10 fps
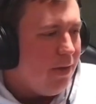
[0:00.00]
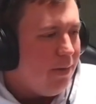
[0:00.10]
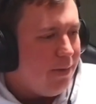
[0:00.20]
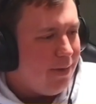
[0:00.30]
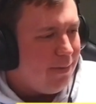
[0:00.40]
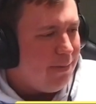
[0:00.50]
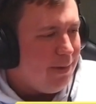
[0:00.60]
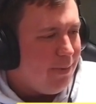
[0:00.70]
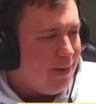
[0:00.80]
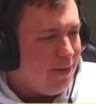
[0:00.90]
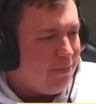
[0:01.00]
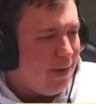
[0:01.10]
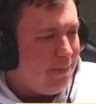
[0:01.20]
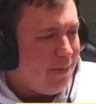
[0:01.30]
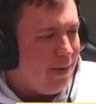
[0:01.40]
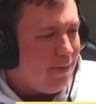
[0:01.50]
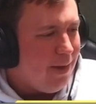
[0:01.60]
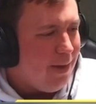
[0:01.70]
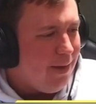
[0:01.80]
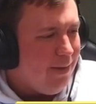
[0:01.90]
I mean, if we could have played
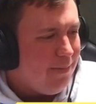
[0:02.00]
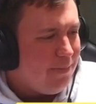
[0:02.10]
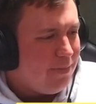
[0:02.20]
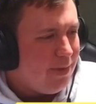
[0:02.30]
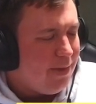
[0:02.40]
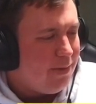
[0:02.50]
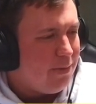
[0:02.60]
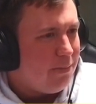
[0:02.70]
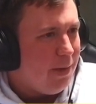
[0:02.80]
Myrel, this would be